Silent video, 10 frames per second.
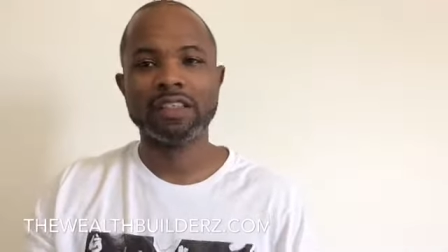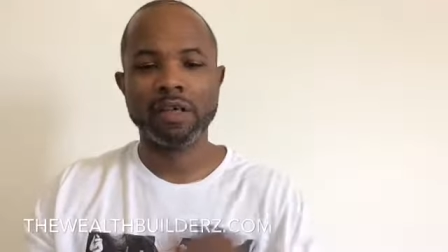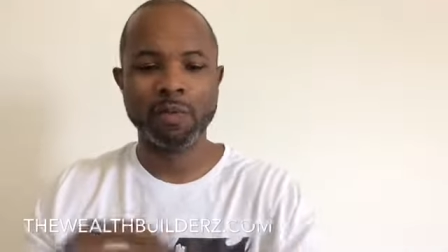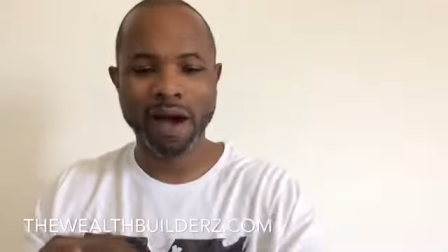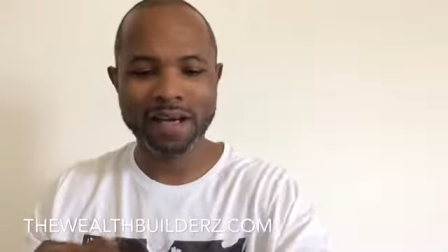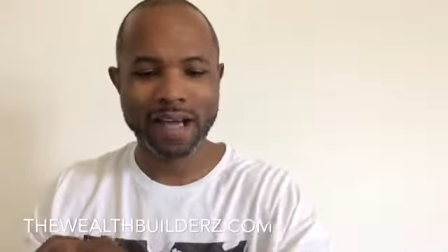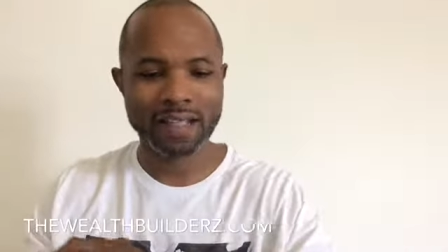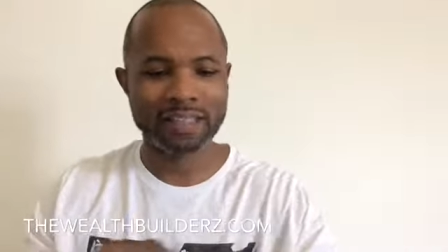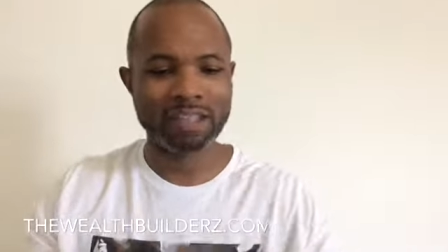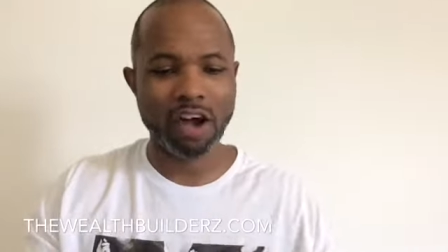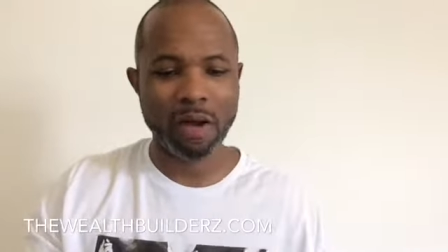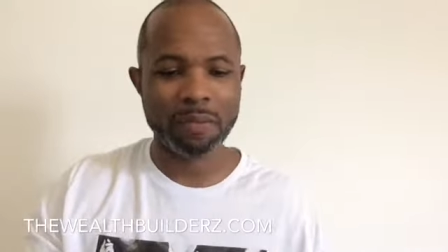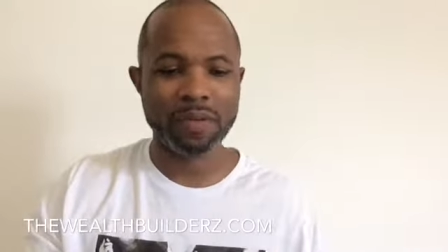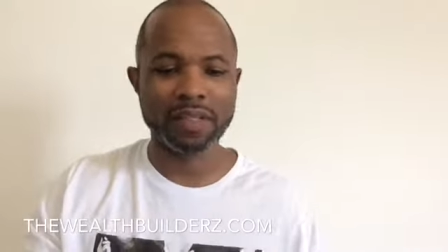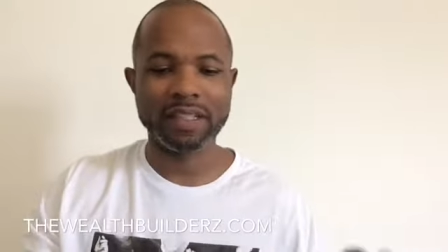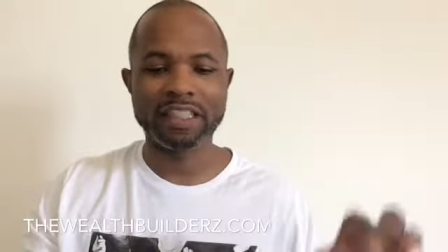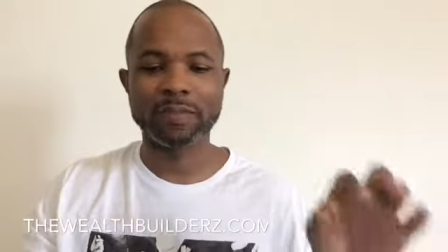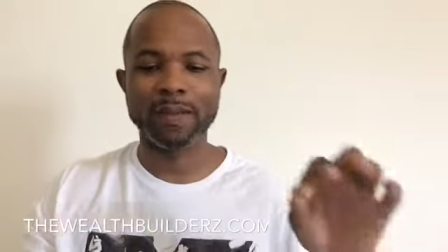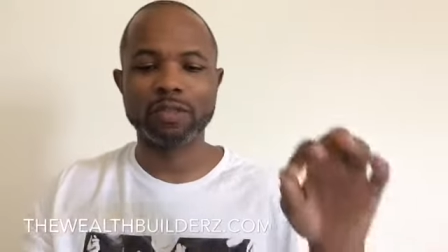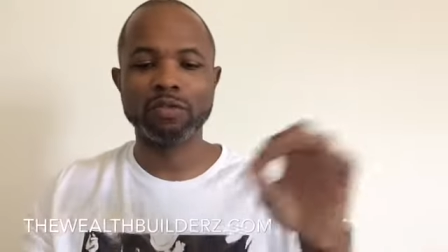then why not start putting these
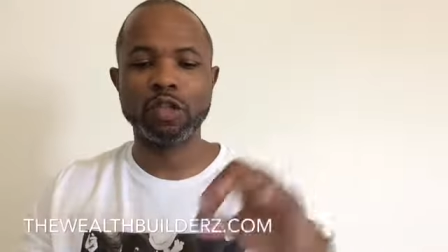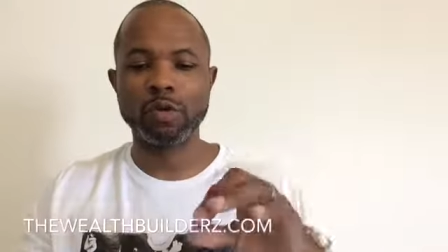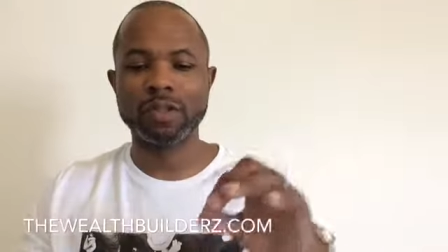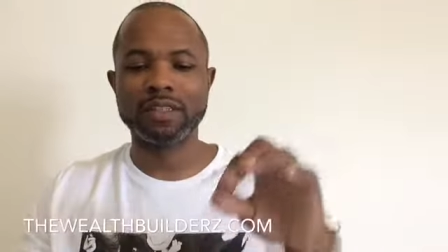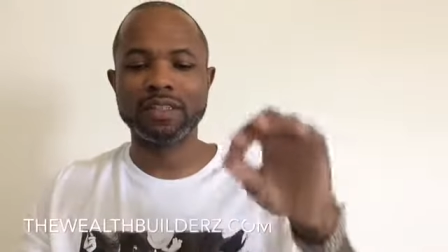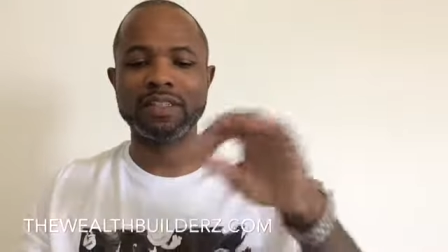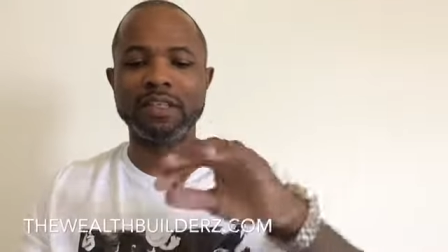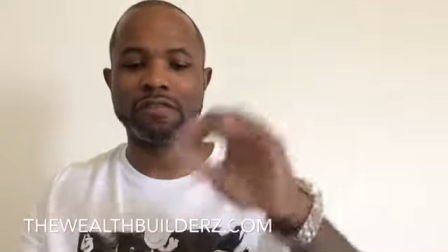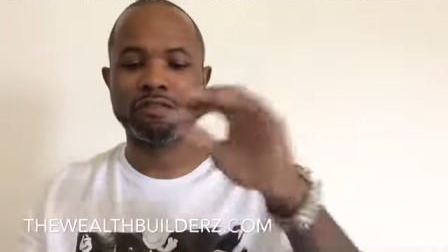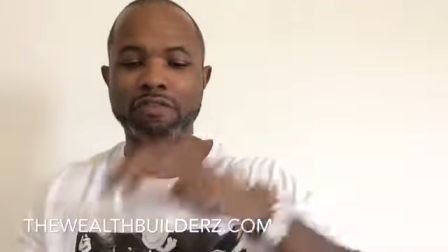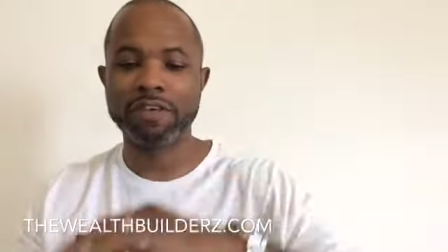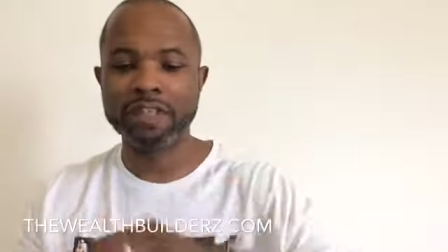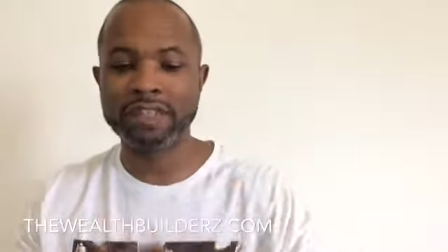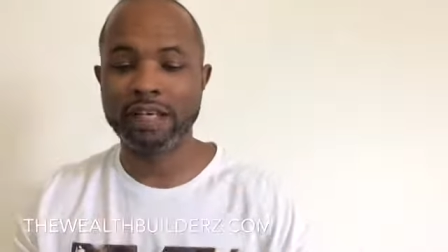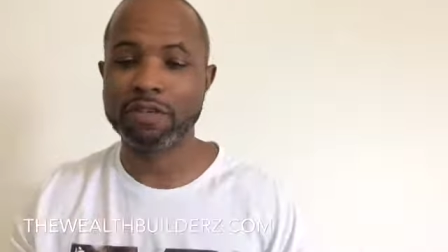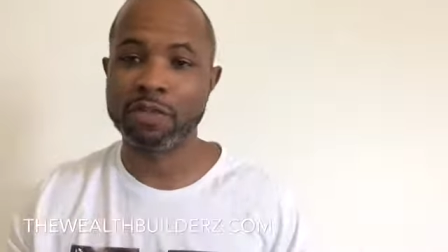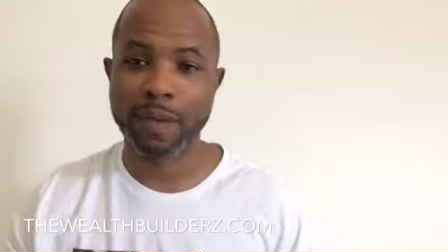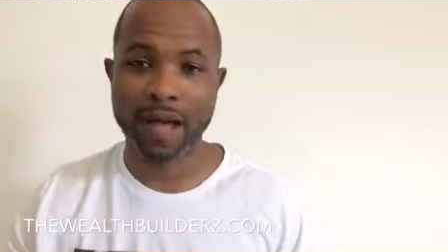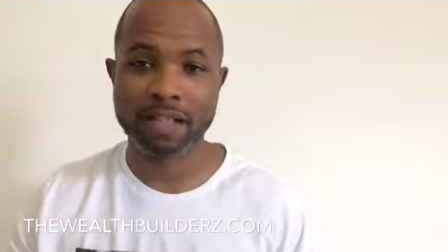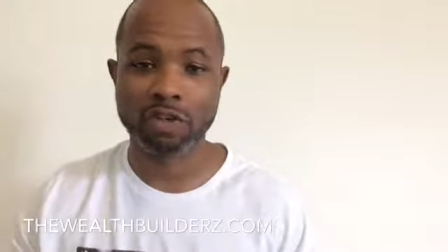special donuts in different retail
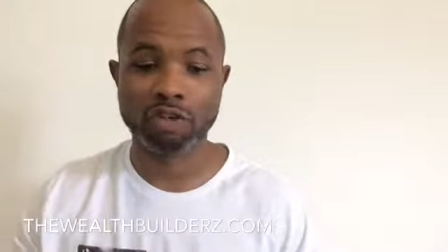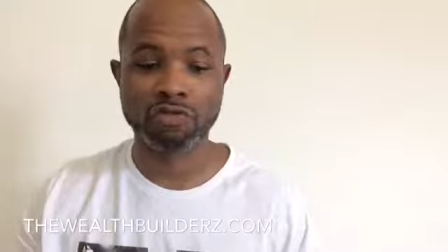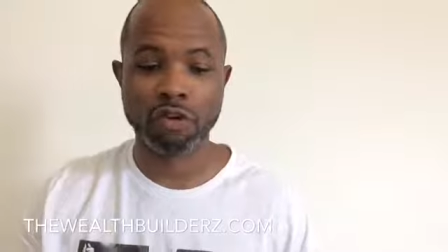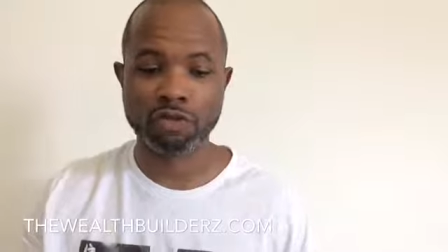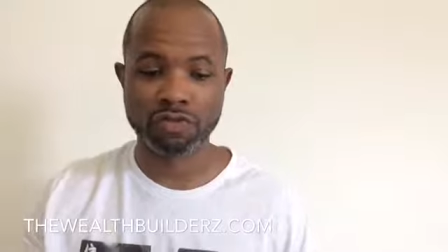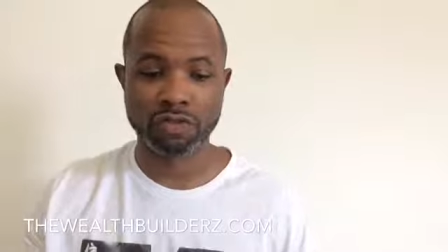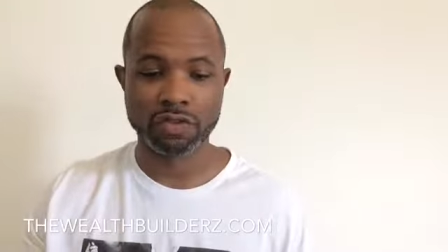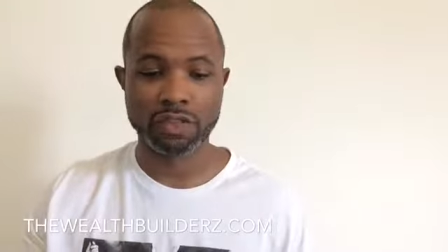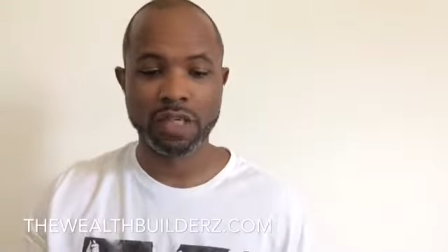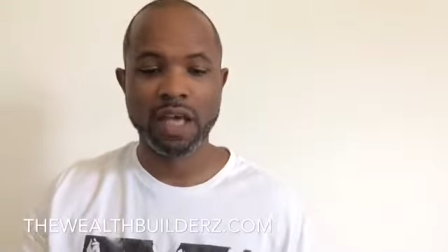spots or grocers?